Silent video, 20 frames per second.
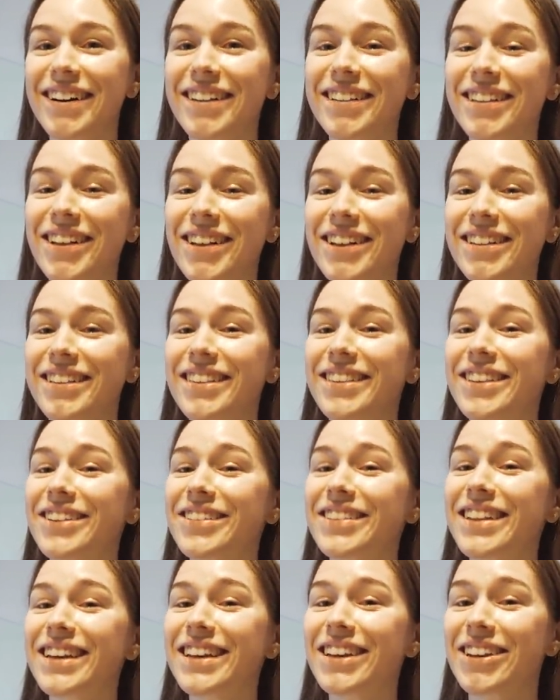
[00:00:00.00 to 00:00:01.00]
I look
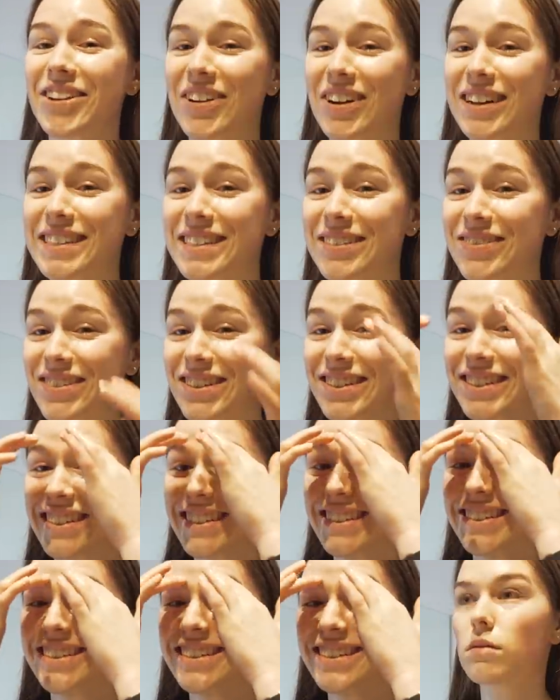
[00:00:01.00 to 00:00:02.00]
like a crazy
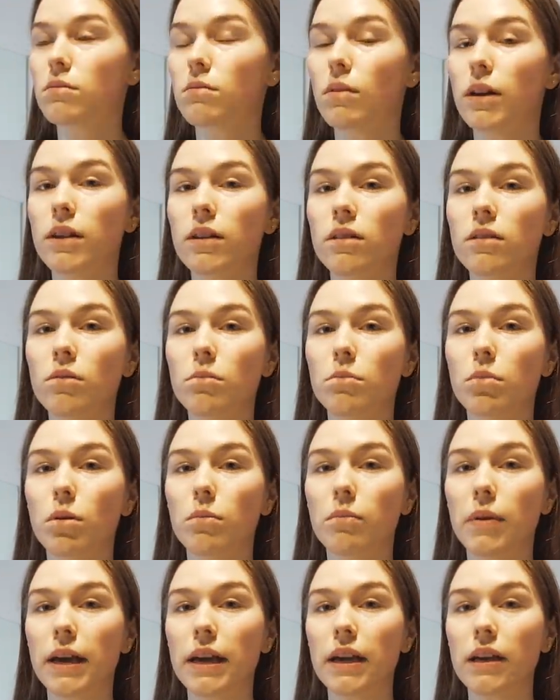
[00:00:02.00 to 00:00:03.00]
person. Why did I not put
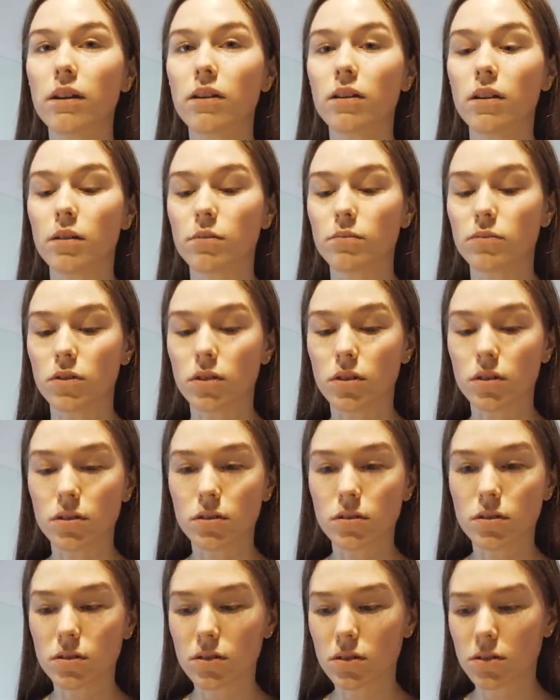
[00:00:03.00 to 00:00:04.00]
my hair up
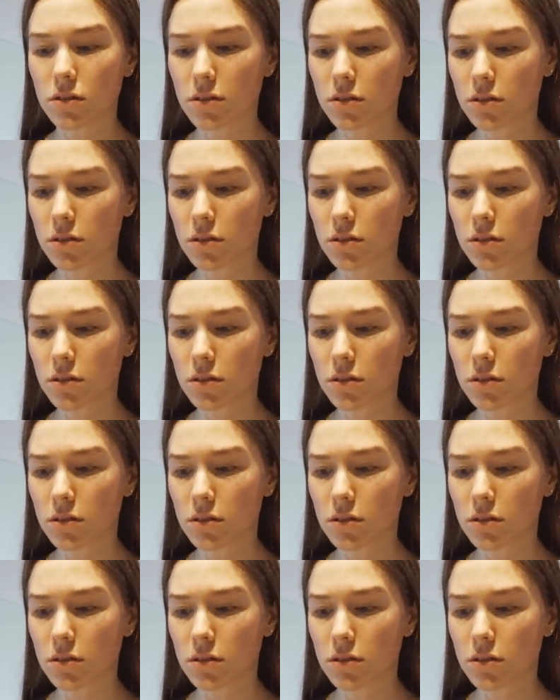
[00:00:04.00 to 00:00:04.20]
first?